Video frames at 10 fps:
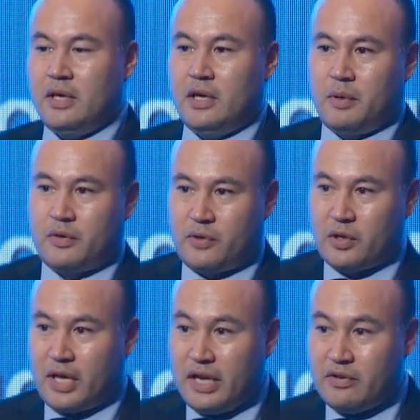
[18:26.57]
about
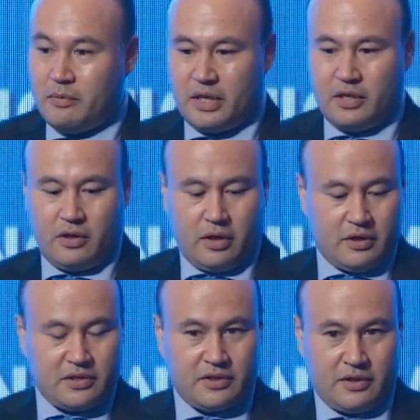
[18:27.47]
$380 million
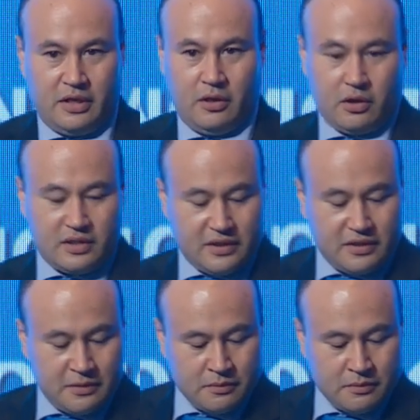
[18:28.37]
in losses,